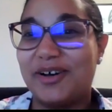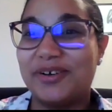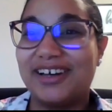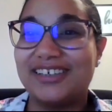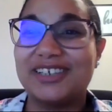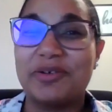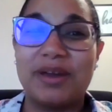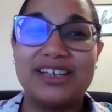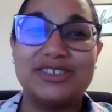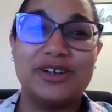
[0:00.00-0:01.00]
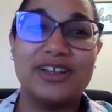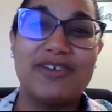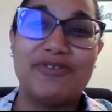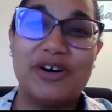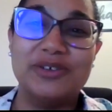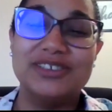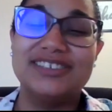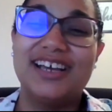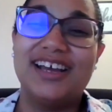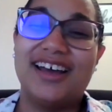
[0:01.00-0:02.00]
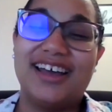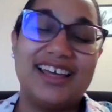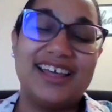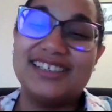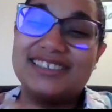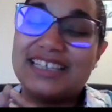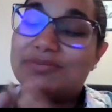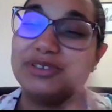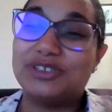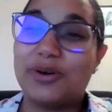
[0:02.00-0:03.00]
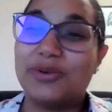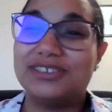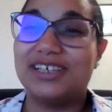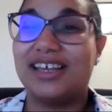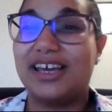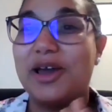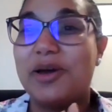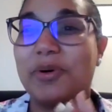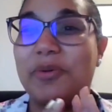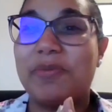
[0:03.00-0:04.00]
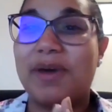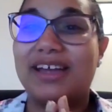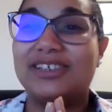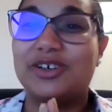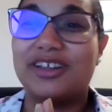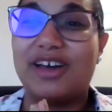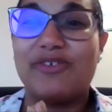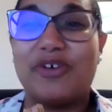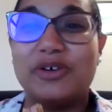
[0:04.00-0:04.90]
We also make sure that folks, and this seems so silly, but we make sure that